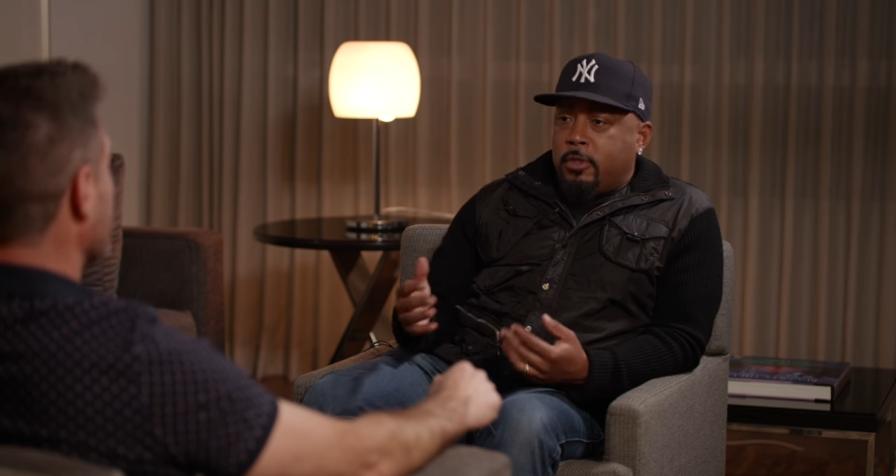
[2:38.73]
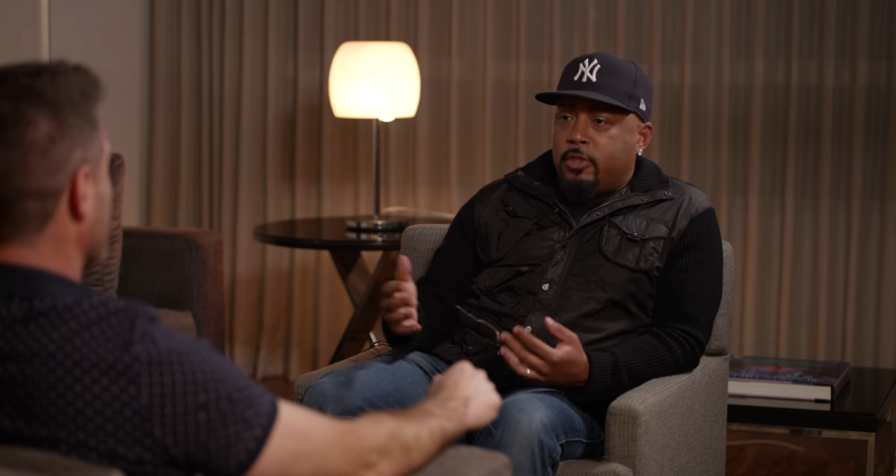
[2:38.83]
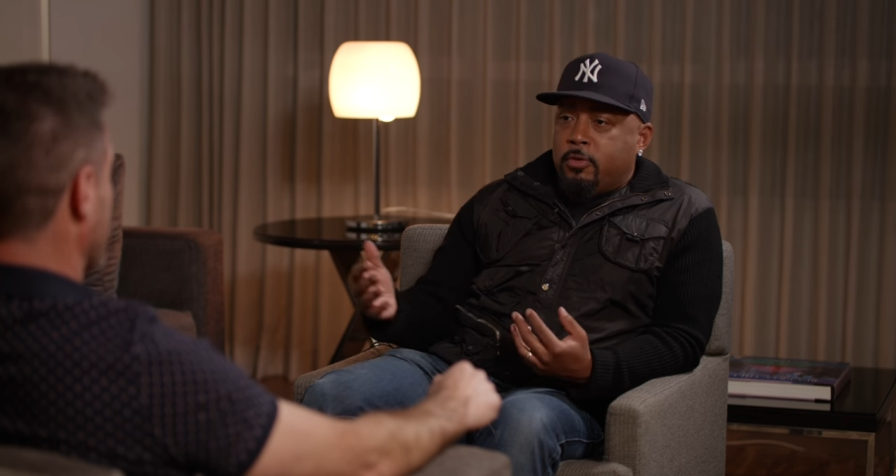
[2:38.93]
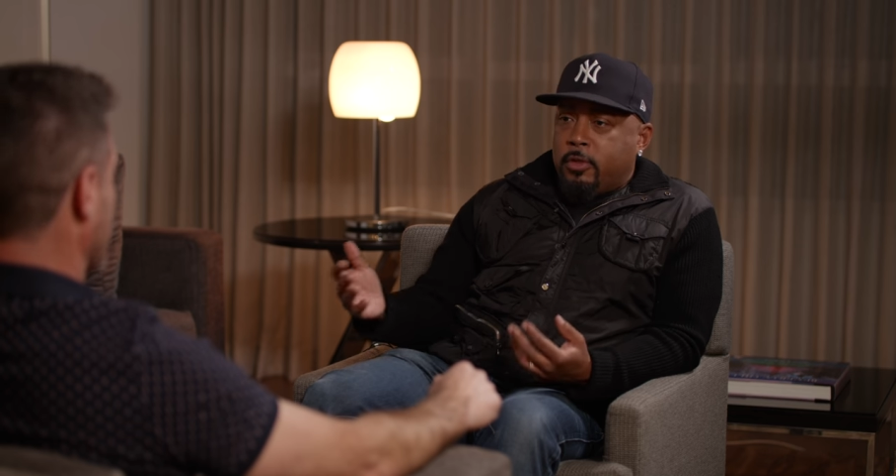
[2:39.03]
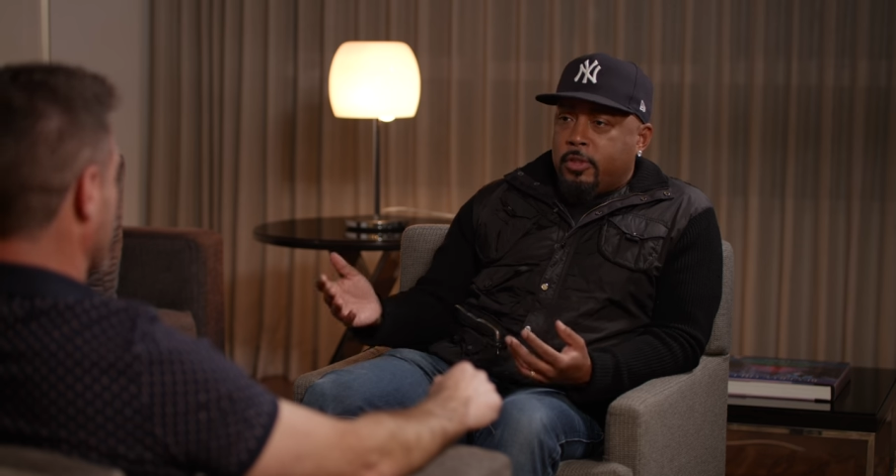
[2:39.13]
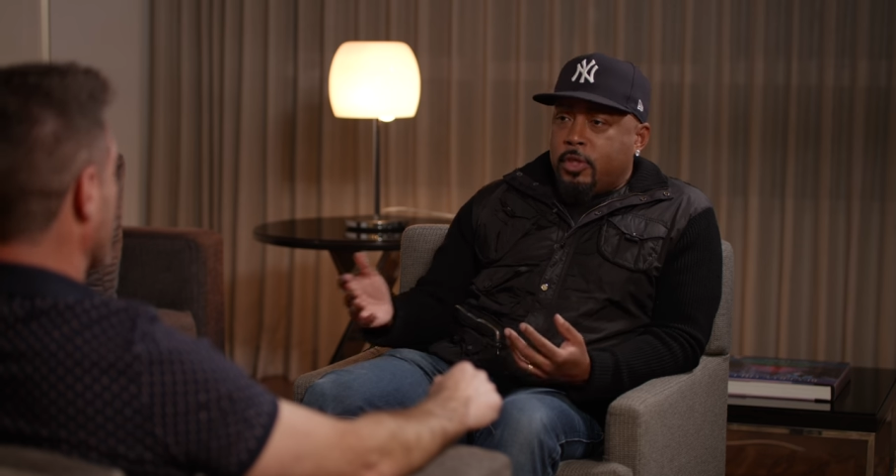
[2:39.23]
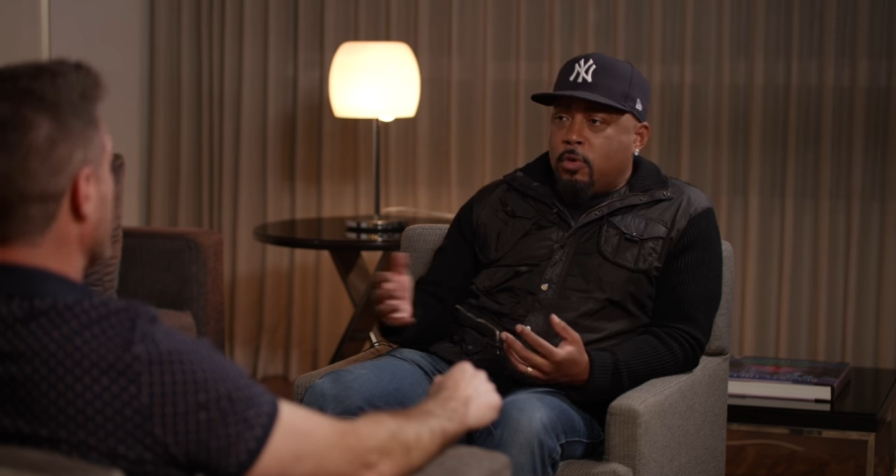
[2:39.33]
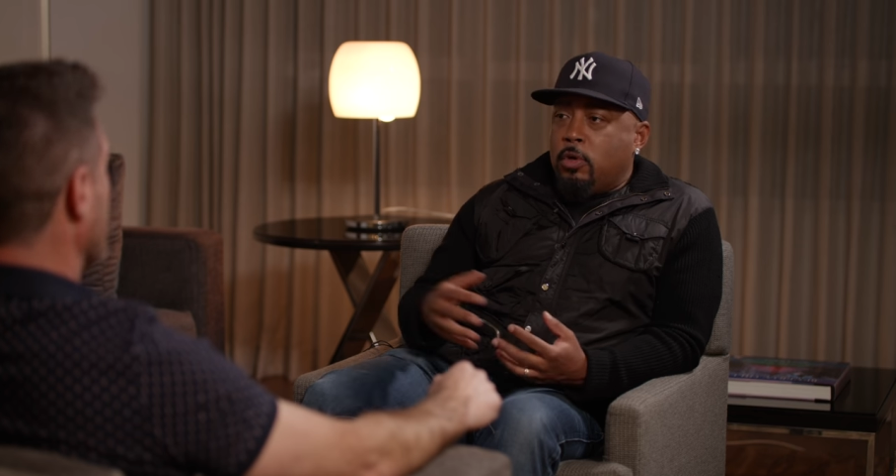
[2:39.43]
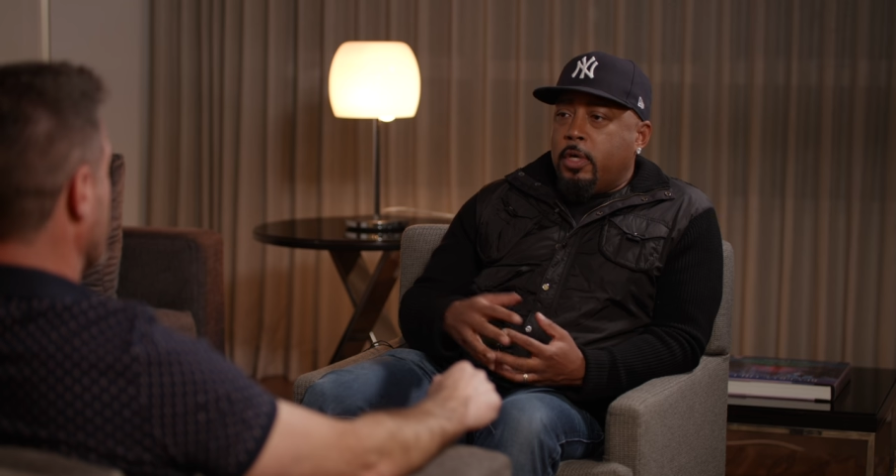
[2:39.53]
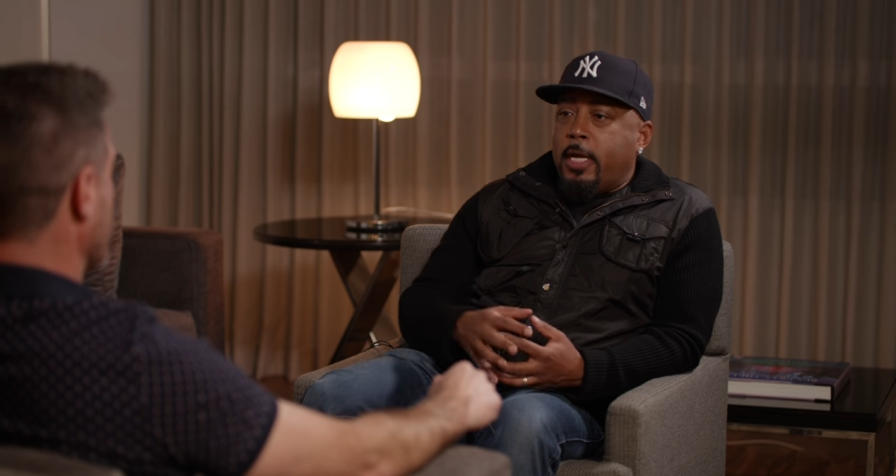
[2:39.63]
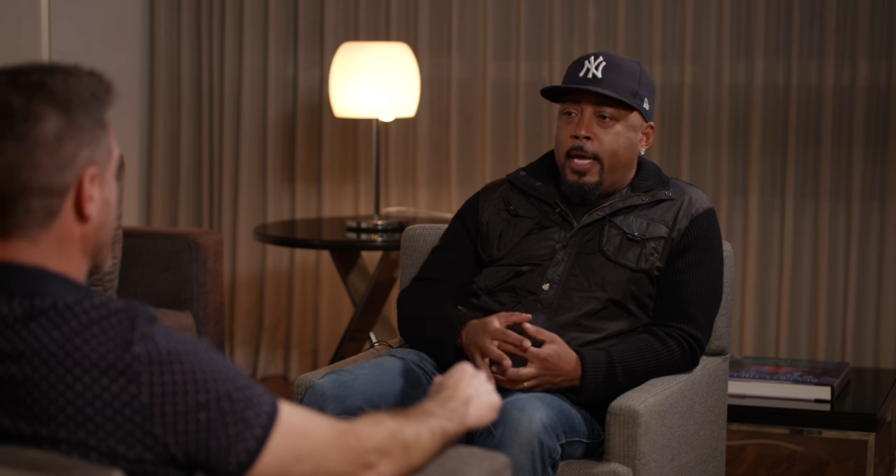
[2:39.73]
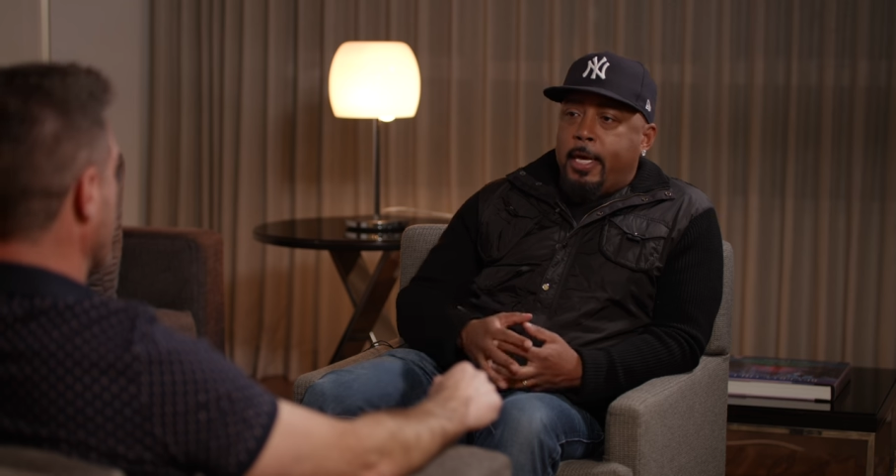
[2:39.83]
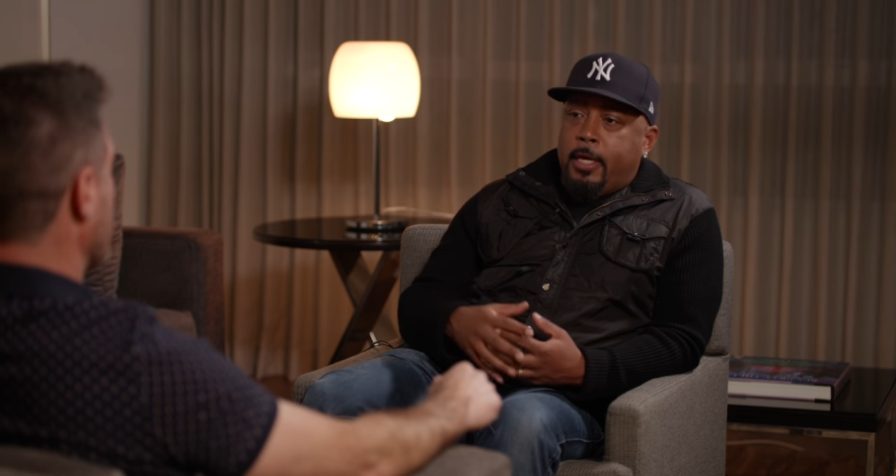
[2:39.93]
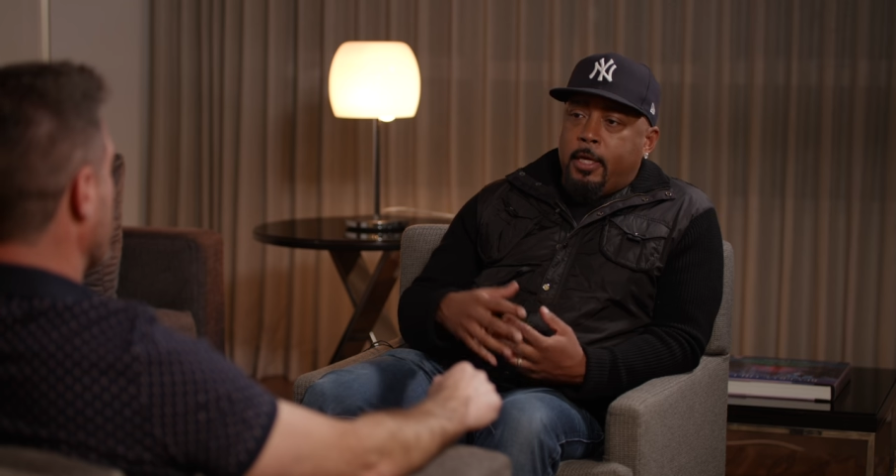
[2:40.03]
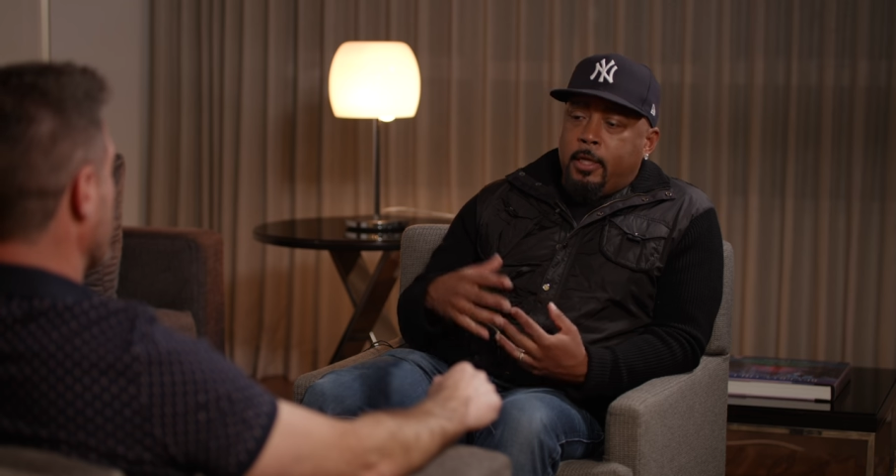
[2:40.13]
and so on and so on,
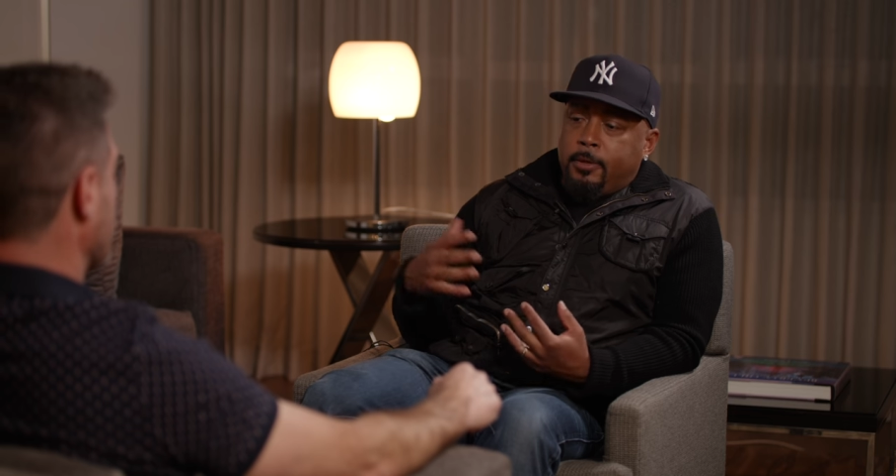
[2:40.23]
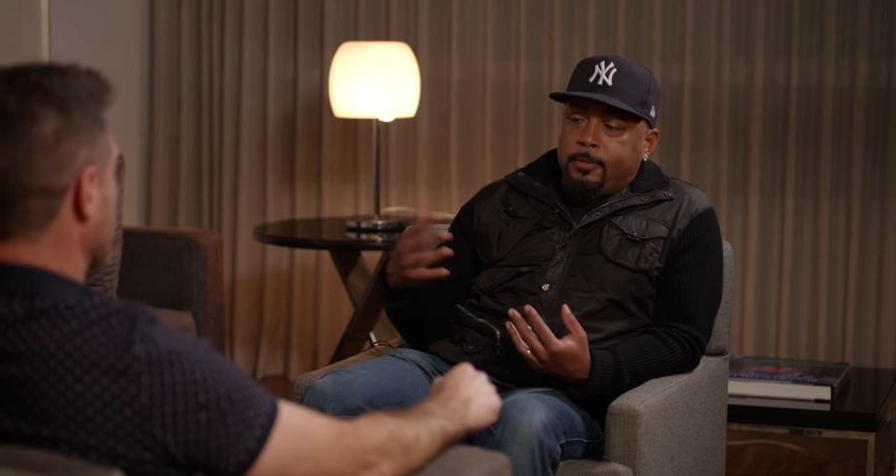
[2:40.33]
and